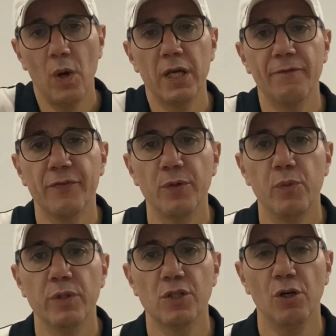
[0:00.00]
if
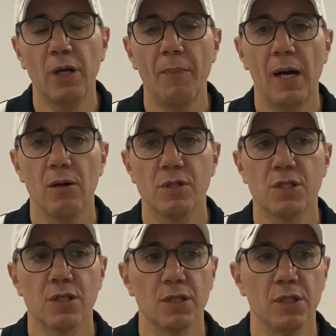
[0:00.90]
we talk about
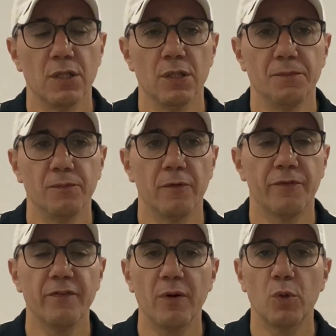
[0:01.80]

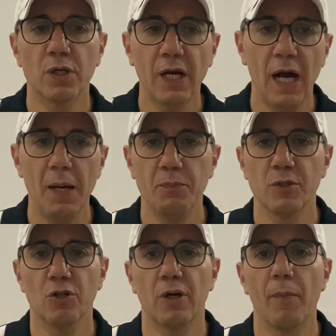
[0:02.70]
FIFA World Cup, we
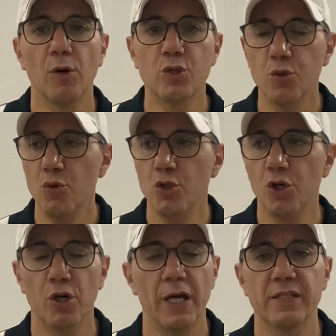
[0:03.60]
talk about
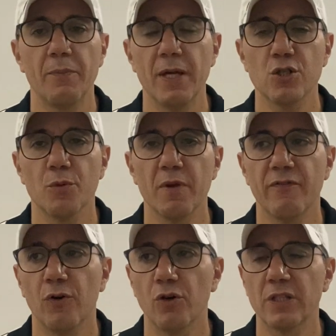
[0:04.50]
Tudor. As I mentioned
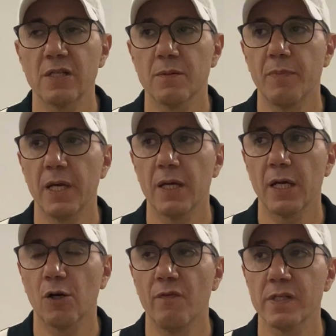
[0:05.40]
before, there's been
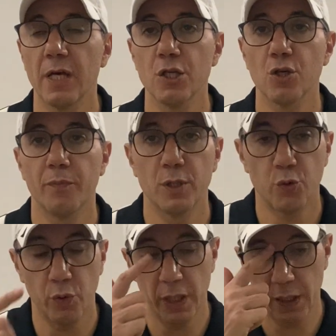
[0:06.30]
a conversation
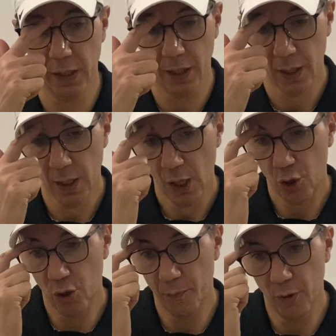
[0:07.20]
between
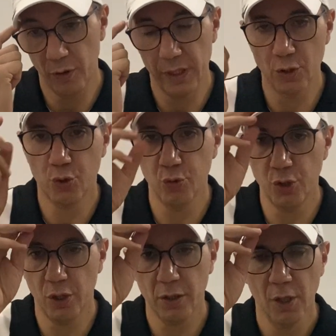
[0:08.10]
Comolli and
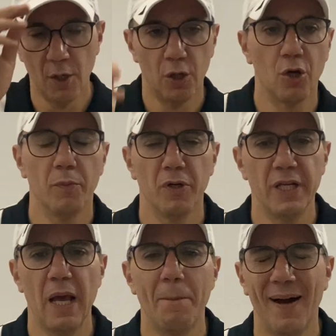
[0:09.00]
Tudor.
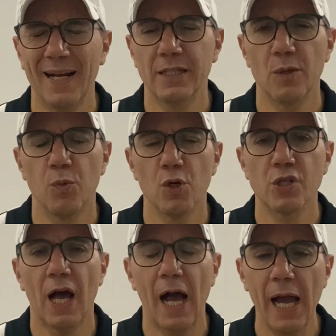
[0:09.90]
Comolli apparently was
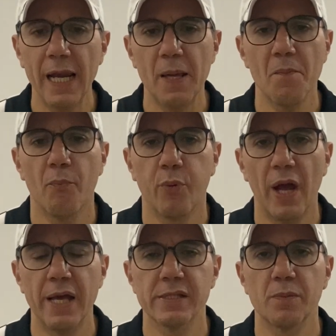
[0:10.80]
highly
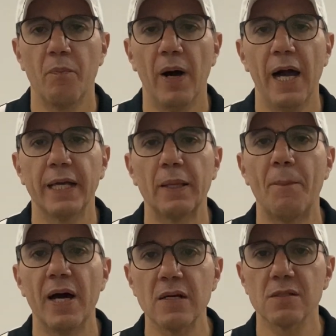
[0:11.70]
impressed by the
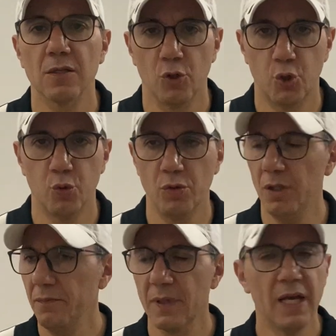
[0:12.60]
person Tudor.